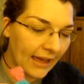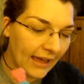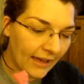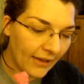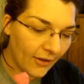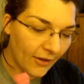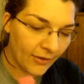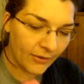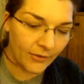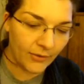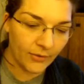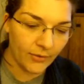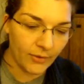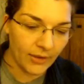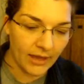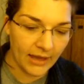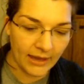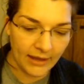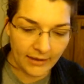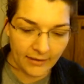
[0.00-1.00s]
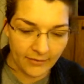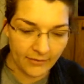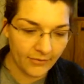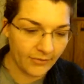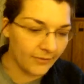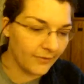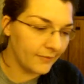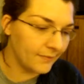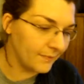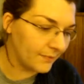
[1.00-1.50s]
I also
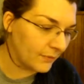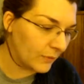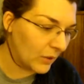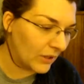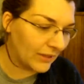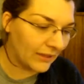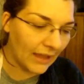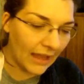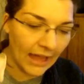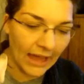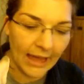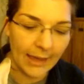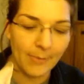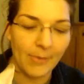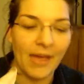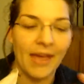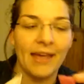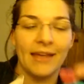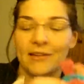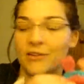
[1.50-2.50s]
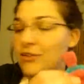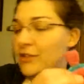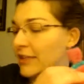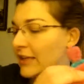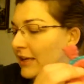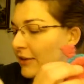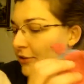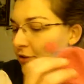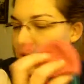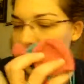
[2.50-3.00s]
have, the eye patch and
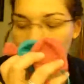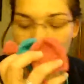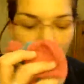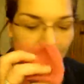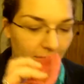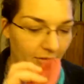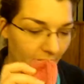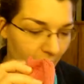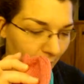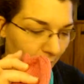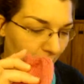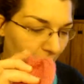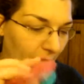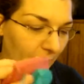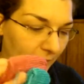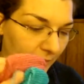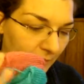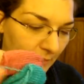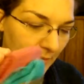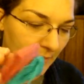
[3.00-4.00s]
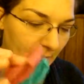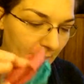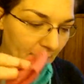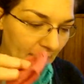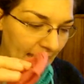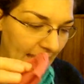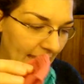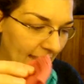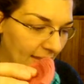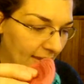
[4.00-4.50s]
the other ear. Those are also in
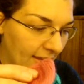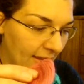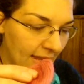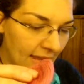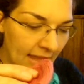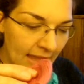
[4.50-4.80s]
pink.